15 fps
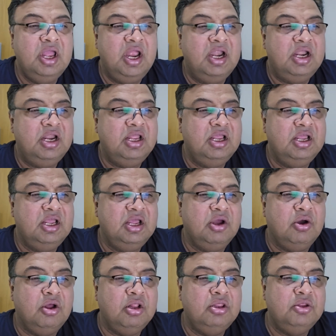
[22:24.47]
and
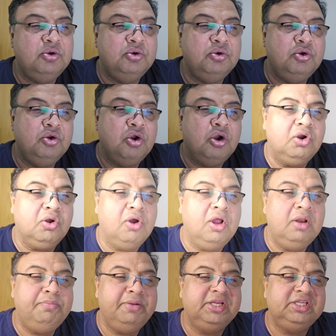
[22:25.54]
uh, although not
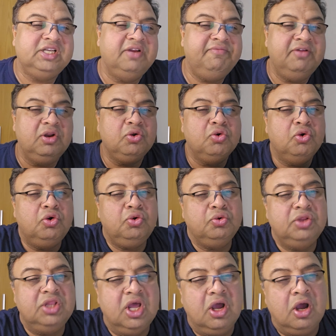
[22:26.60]
all patients will go
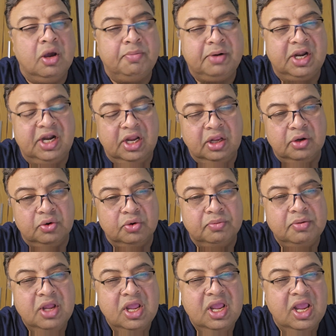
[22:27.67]
to the operating
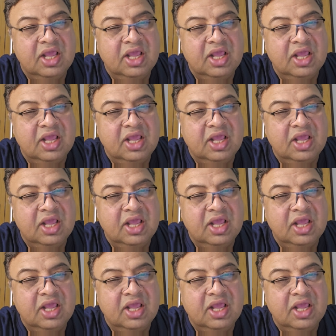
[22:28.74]
room